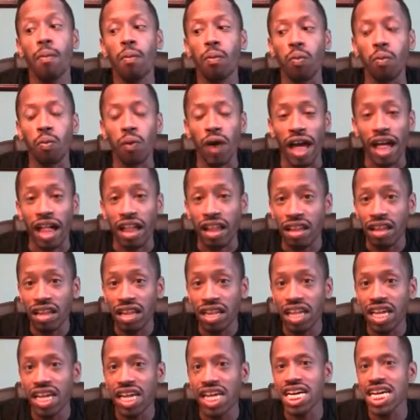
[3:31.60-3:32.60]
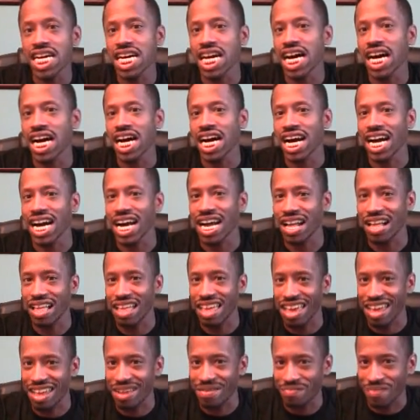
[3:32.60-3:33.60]
Well,
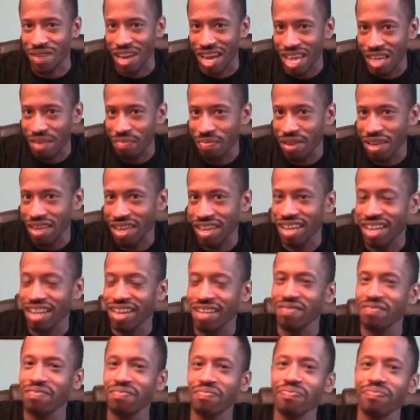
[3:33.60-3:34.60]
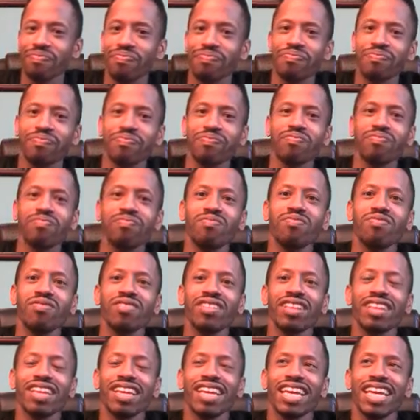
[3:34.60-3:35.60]
in my opinion,
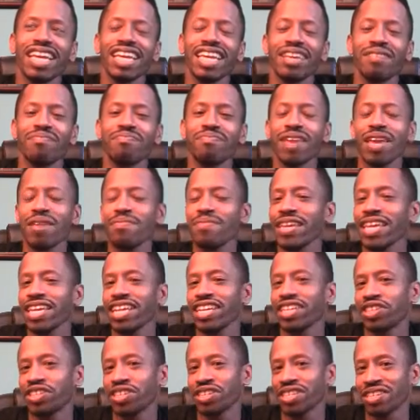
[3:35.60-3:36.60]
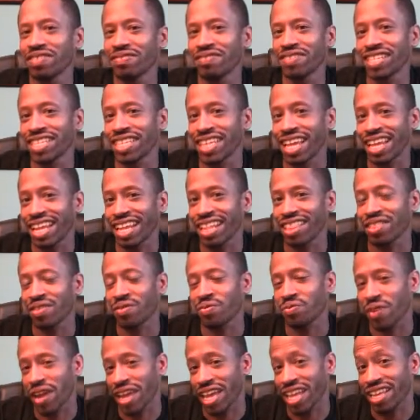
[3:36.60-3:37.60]
maybe he shouldn't have said it
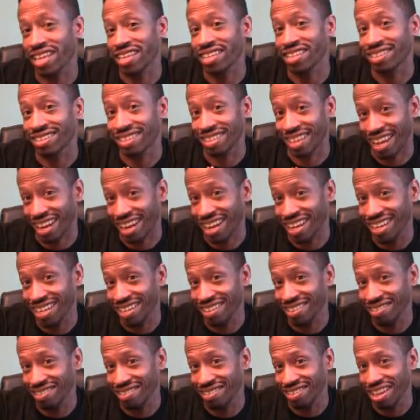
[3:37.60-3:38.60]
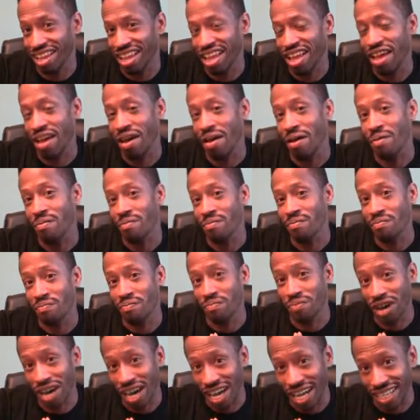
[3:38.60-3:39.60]
the way he said it,
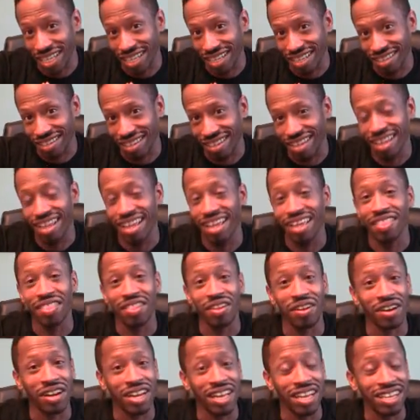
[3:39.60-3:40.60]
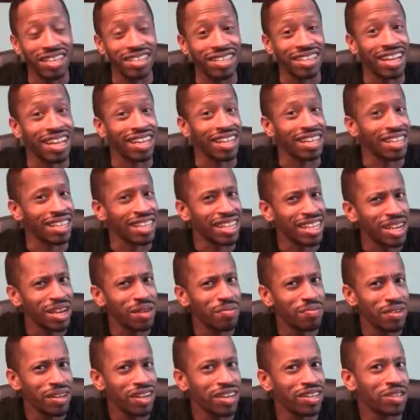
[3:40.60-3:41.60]
but there is a
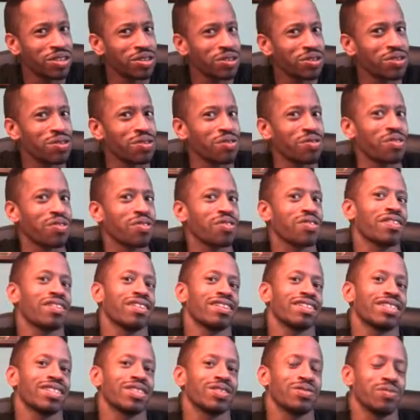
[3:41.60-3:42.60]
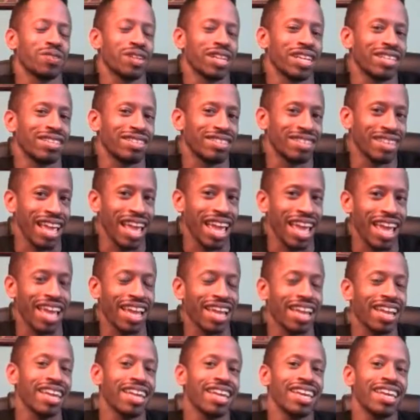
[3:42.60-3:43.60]
little bit of truth to what he's
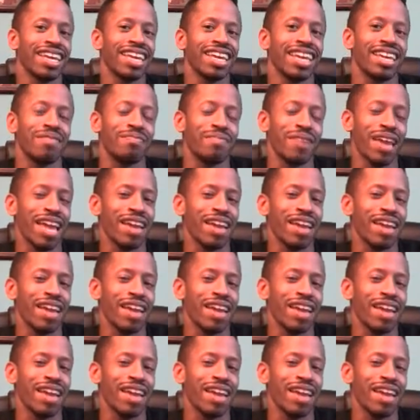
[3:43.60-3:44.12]
saying. He